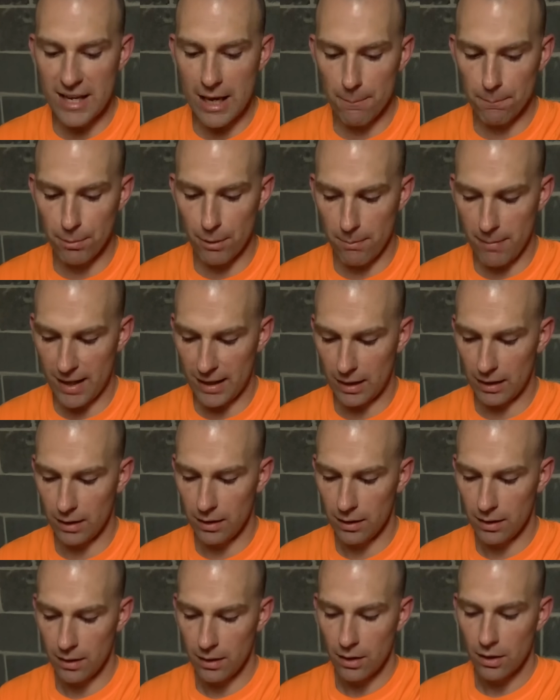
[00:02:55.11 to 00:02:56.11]

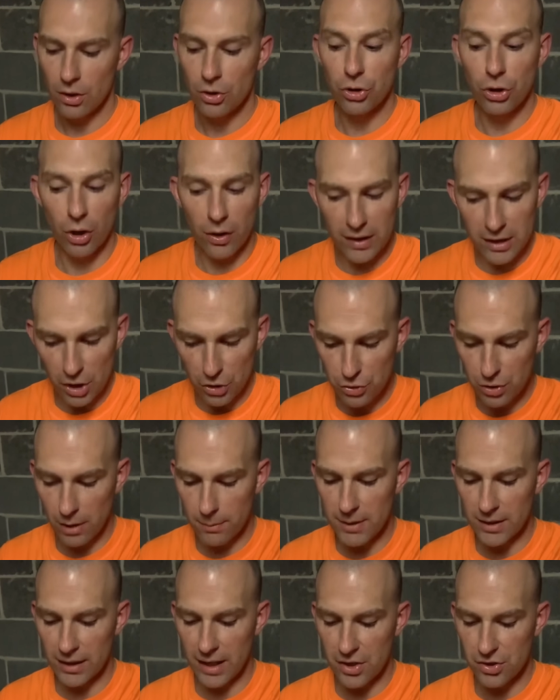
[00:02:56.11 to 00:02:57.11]
implemented during the
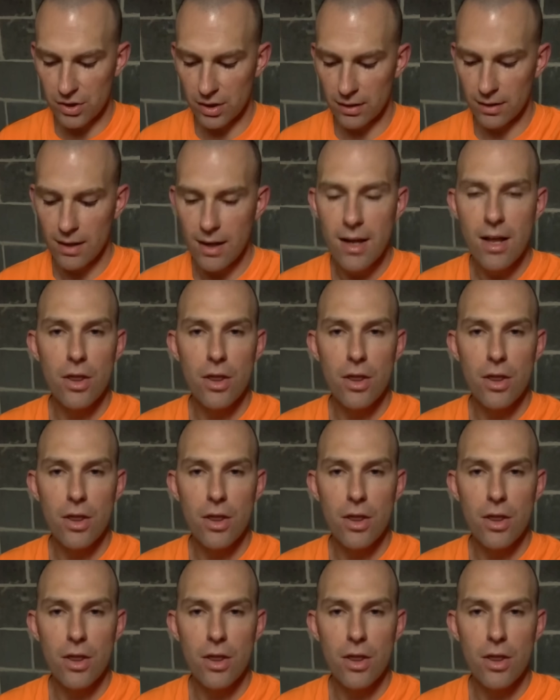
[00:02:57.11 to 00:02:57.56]
tribulation,